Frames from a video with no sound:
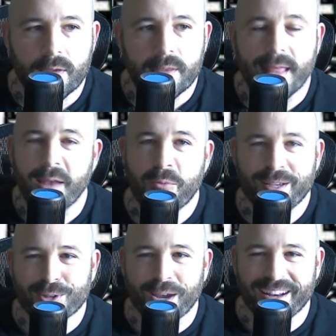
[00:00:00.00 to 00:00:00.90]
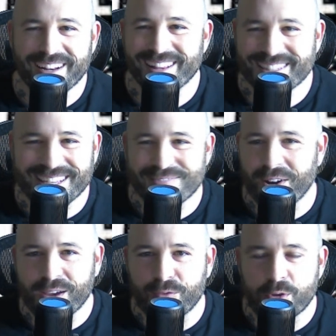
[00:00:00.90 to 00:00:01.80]
Then we traded, and this gets
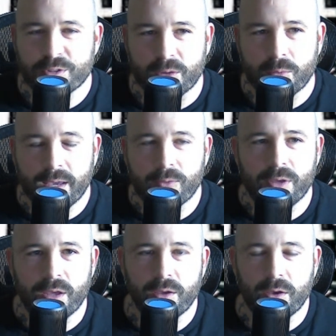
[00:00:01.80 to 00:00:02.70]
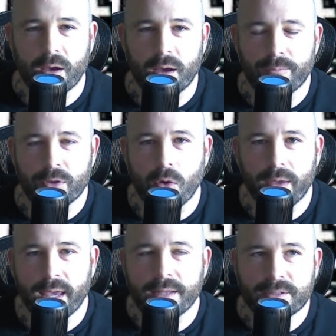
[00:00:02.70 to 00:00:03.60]
very confusing. We
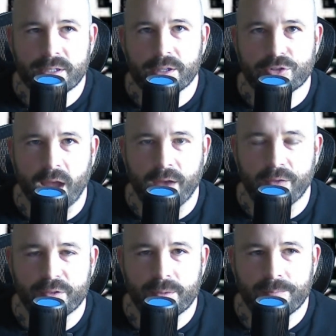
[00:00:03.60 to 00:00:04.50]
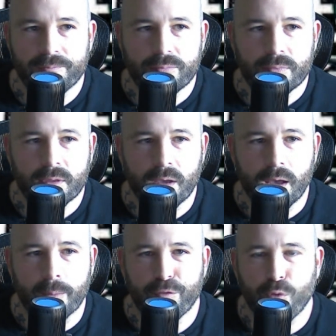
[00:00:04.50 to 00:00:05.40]
going into the draft
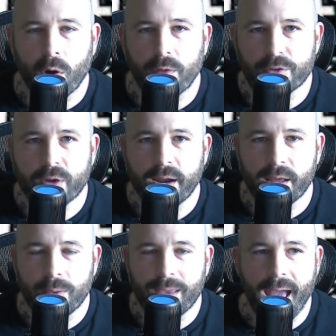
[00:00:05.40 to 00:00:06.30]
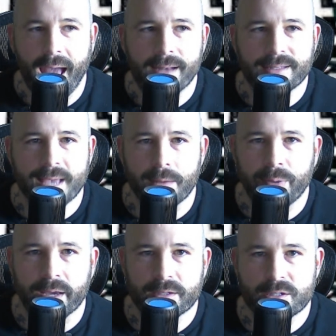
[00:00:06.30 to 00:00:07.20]
before all the trading, we had 10
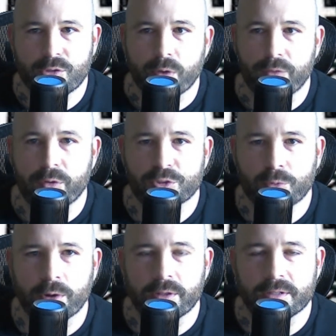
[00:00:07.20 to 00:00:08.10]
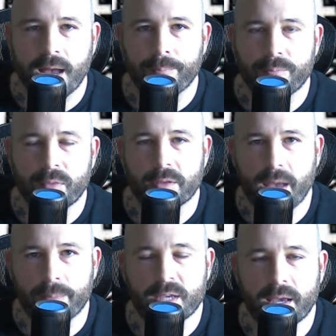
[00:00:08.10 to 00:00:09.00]
picks, 3 of which were in the top
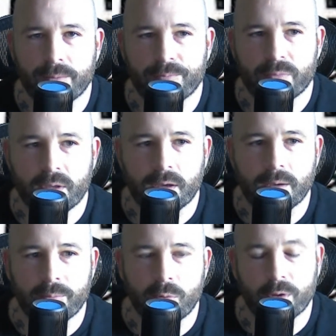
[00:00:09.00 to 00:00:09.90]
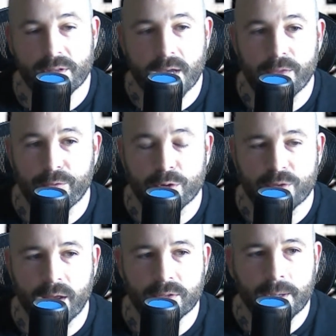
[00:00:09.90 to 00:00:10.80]
10 or the
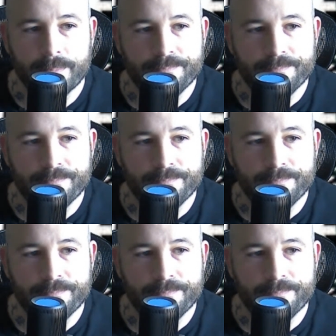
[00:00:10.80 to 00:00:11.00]
first round.